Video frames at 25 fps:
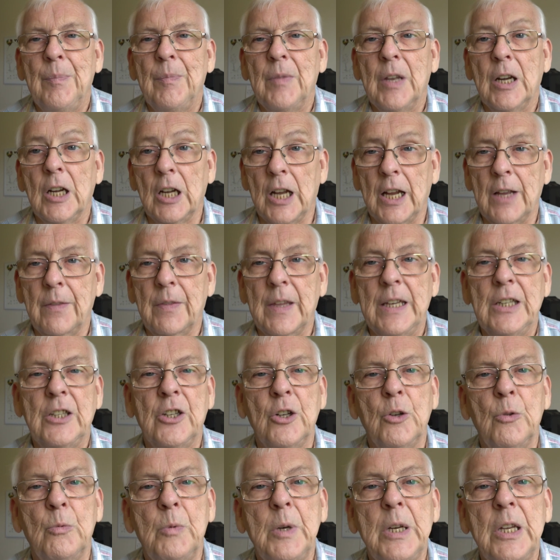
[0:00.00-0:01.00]
like they
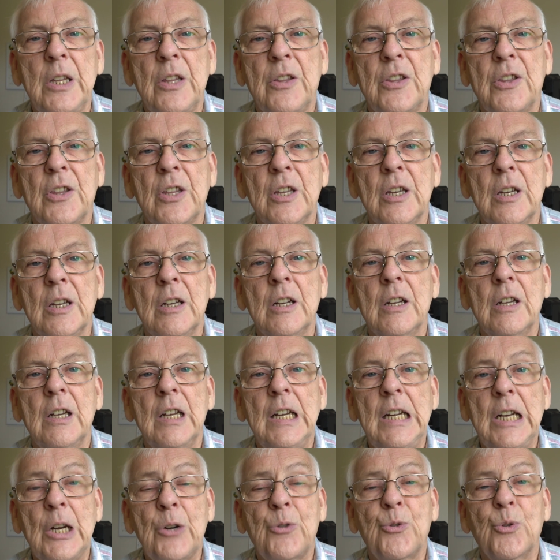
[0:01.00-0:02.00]
do with
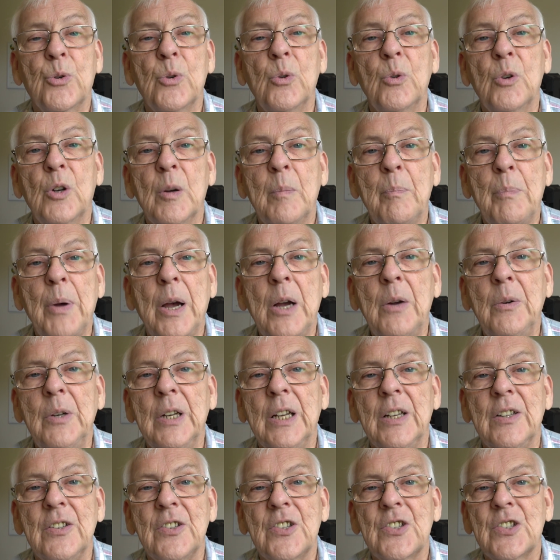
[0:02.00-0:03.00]
electrical
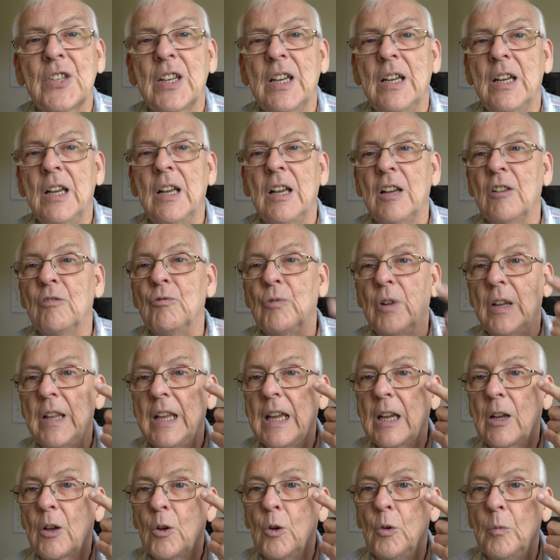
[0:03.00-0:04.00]
components.
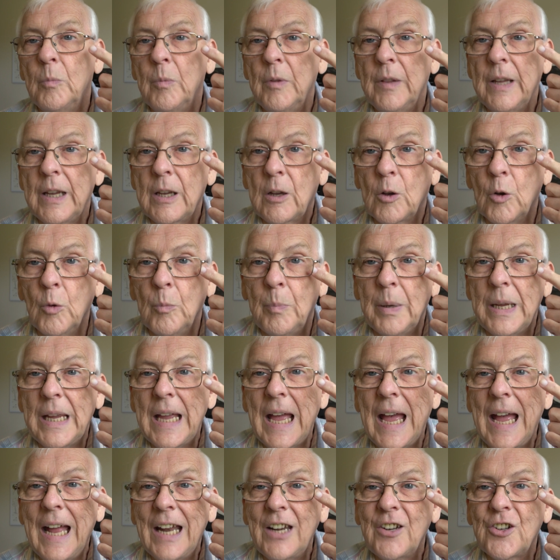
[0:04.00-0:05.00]
It could
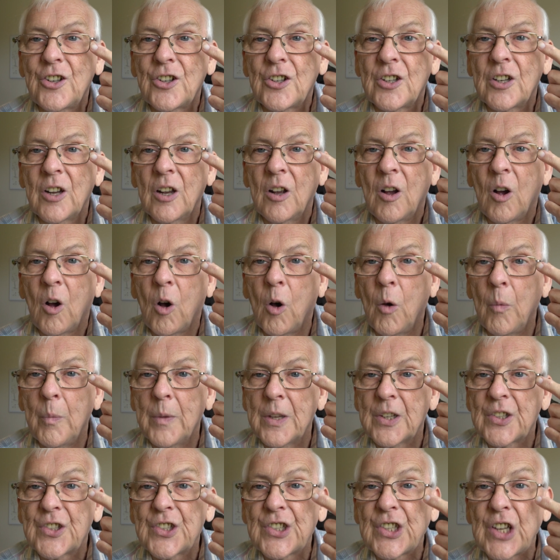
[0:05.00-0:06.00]
be etched on
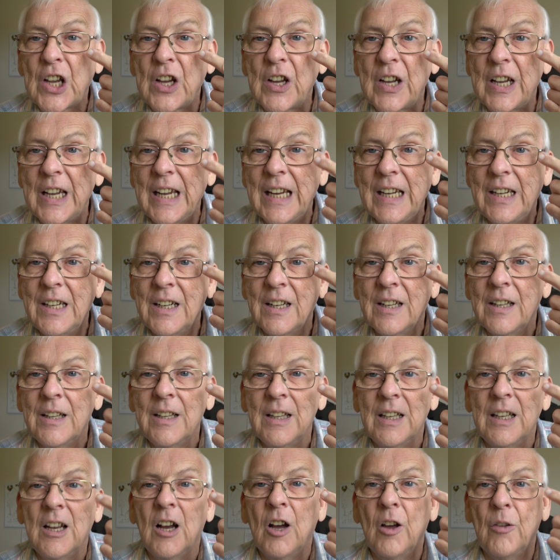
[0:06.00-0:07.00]
the side
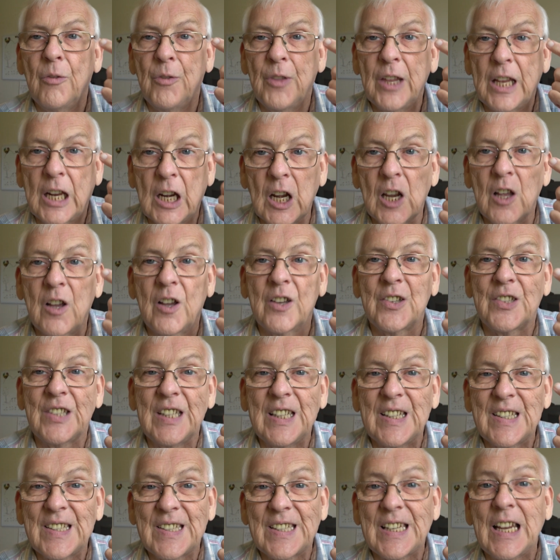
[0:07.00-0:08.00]
of the glass
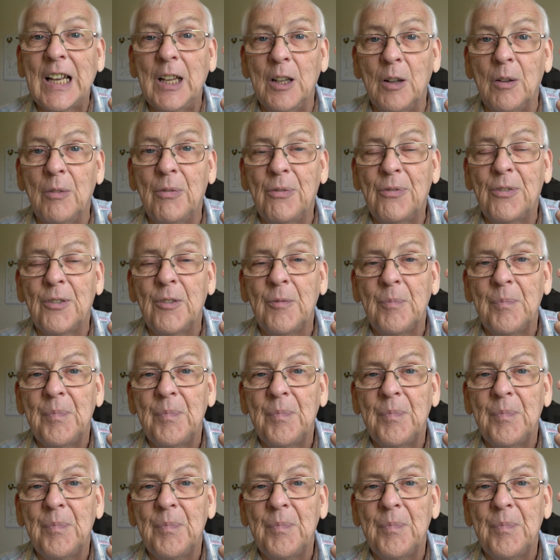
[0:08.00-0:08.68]
itself